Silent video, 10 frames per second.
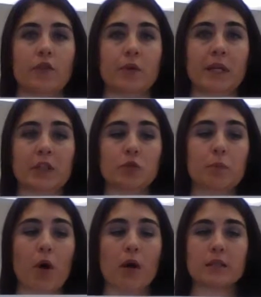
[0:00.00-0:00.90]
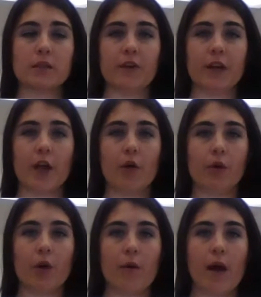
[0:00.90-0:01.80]
If you need to pause the
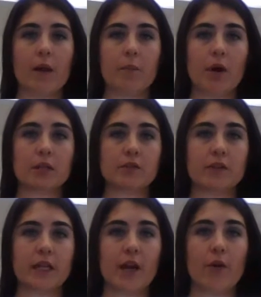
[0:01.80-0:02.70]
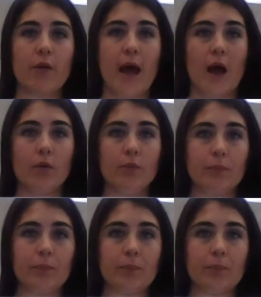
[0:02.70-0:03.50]
video, go ahead and pause the video now.